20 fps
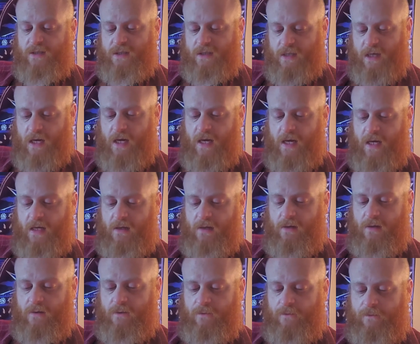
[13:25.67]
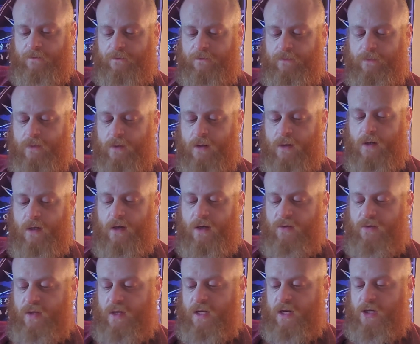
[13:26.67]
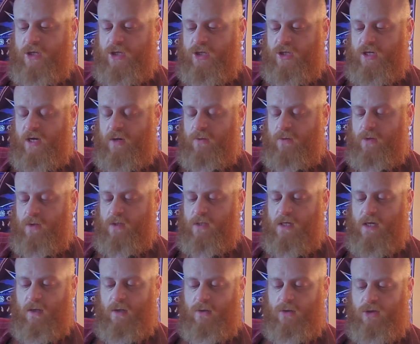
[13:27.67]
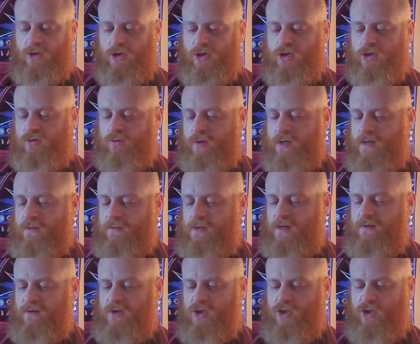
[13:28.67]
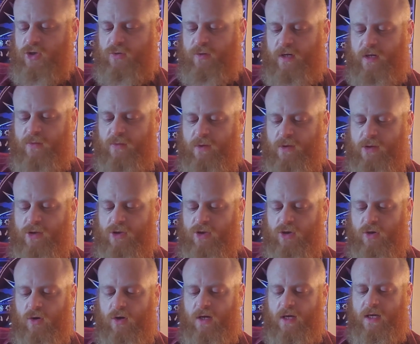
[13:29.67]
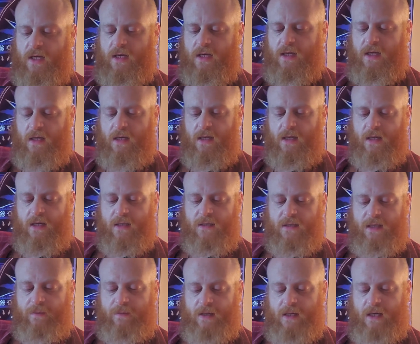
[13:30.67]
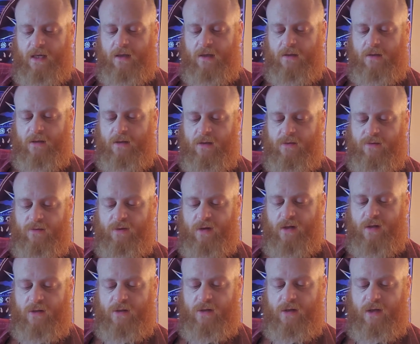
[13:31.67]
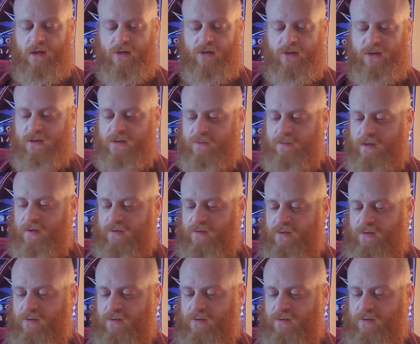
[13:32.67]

the guide. And then I shouted, yelled, screamed, even shrieked with joy as I beheld in the vaulted arches above the